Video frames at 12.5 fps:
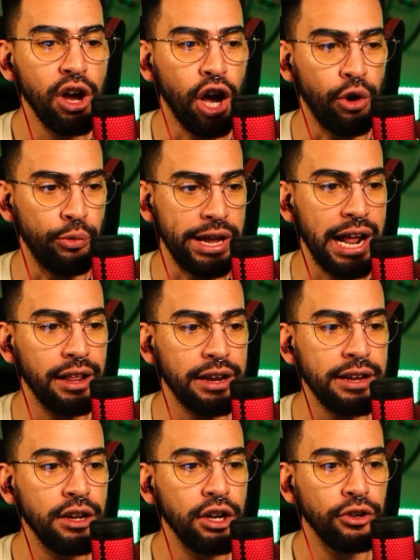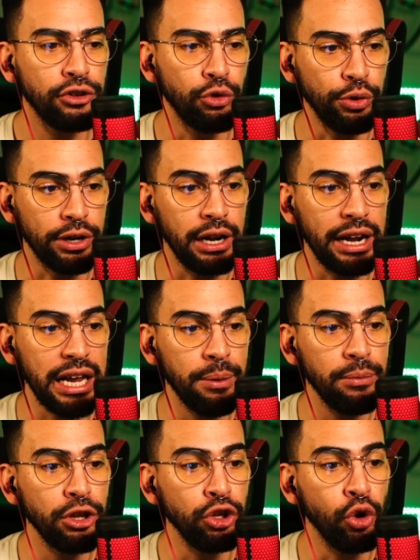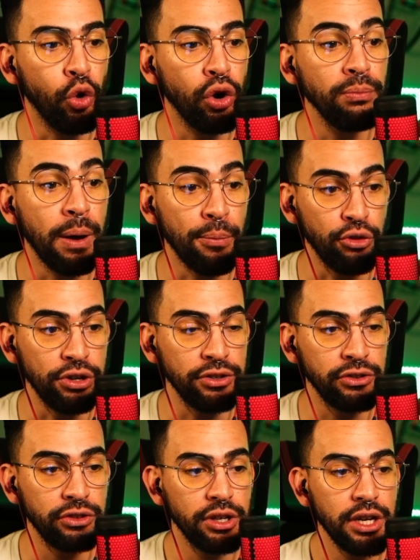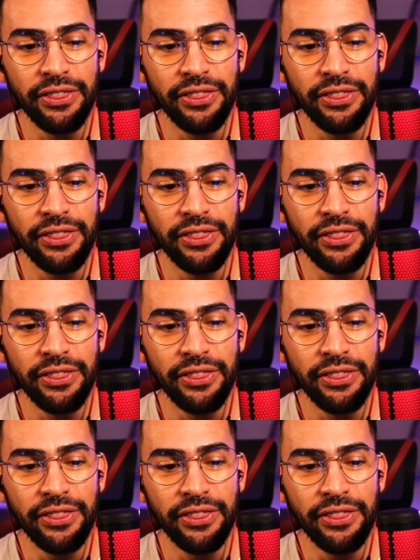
on reality to reclaim your memories.